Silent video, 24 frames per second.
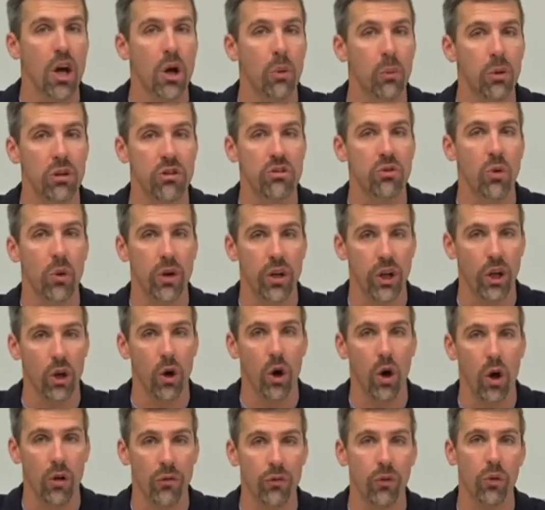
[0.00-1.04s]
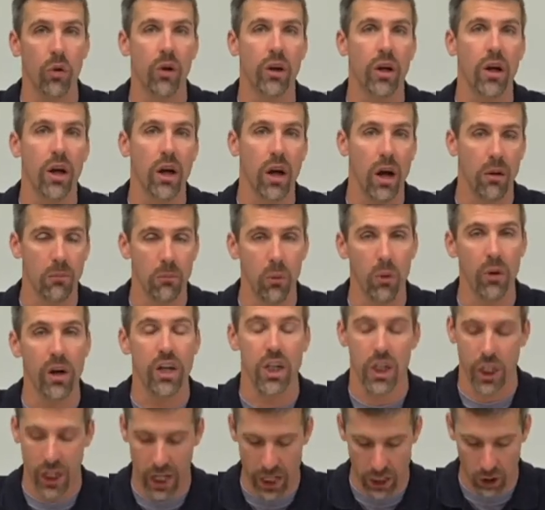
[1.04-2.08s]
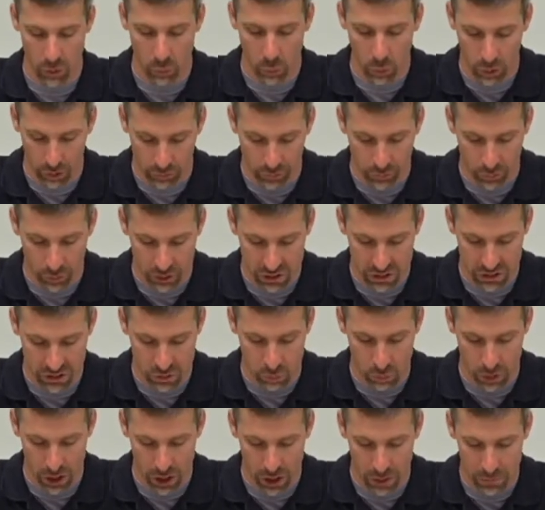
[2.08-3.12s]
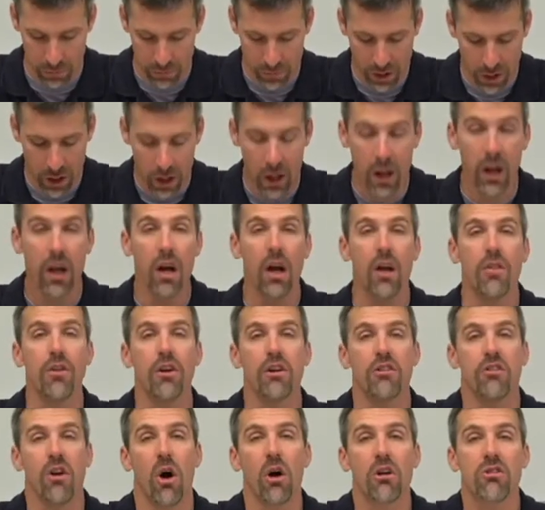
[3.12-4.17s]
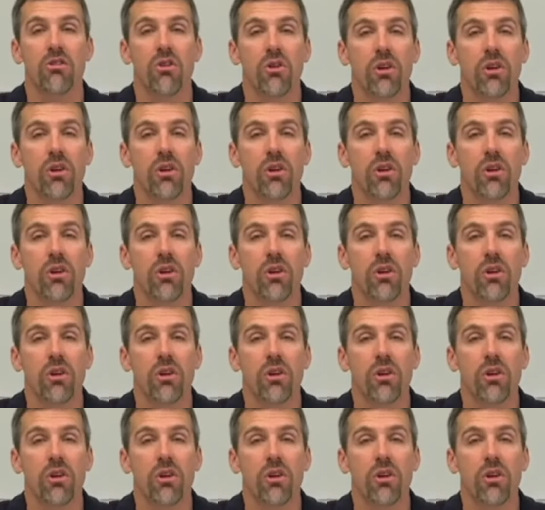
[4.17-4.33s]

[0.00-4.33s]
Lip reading: which is going to call for a more educated workforce as well. There's also an